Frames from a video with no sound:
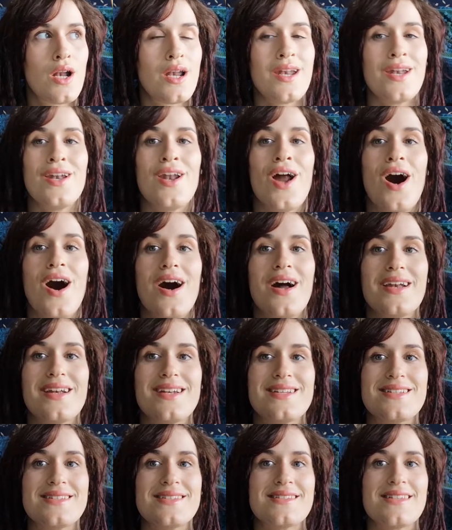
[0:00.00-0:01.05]
not
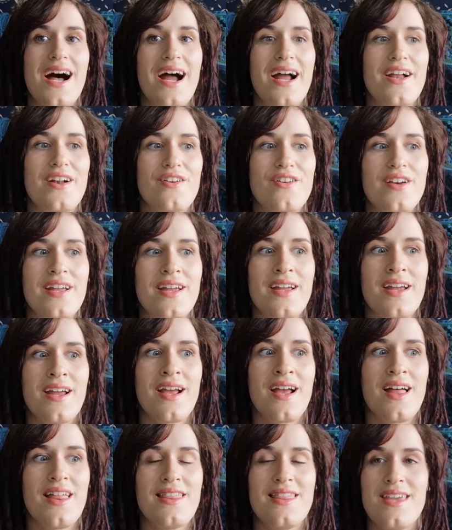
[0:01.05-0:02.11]

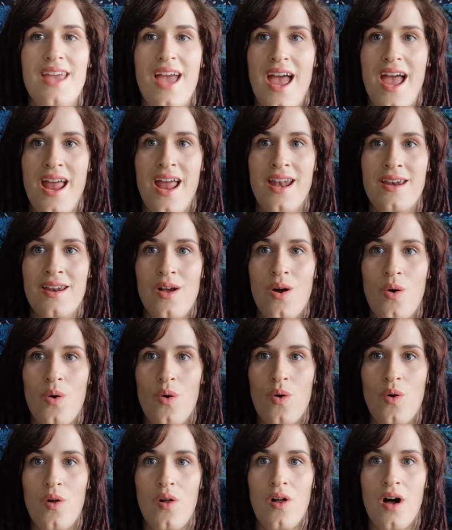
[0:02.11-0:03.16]
desiring the end
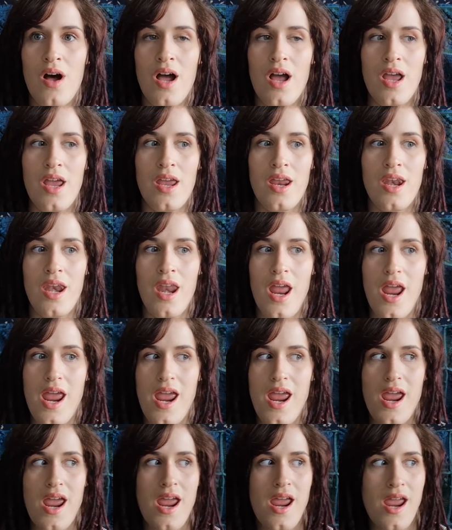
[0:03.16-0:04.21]
goal in
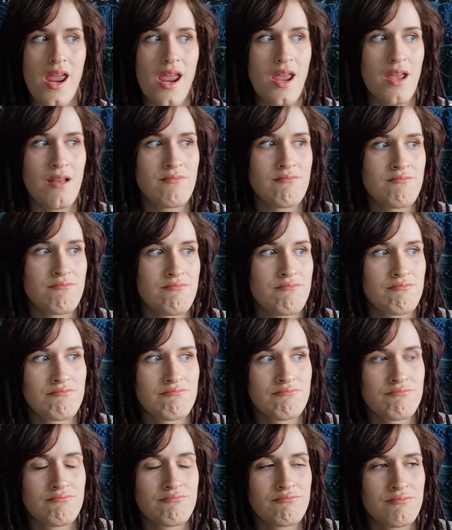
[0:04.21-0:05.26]
a
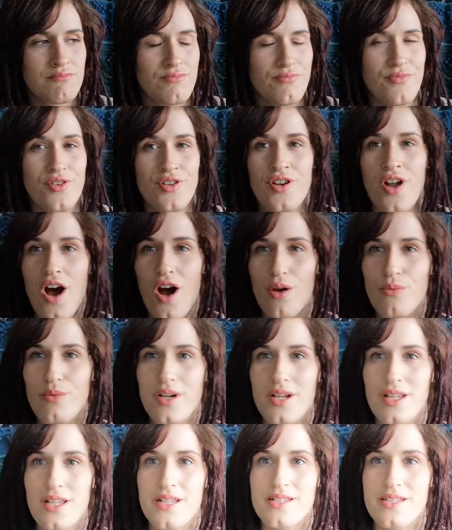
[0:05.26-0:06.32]
not
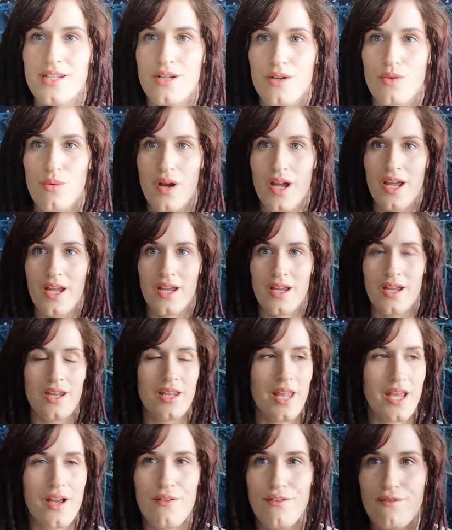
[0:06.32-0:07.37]
realistic way, in
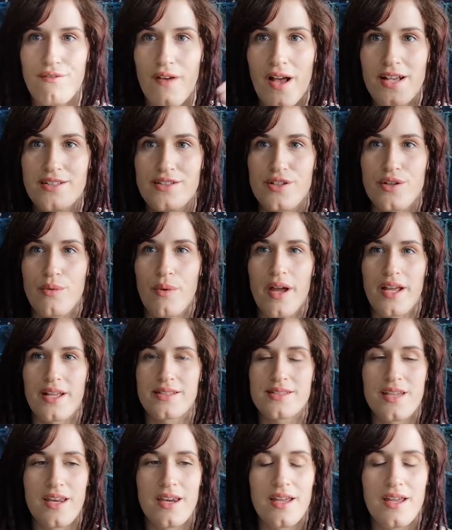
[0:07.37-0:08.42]
like a faster way.
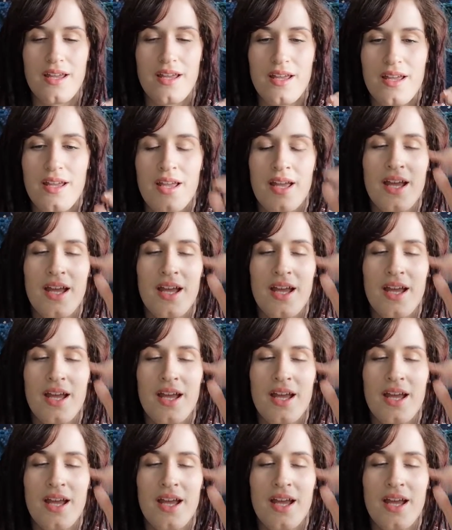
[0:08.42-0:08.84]
It's gonna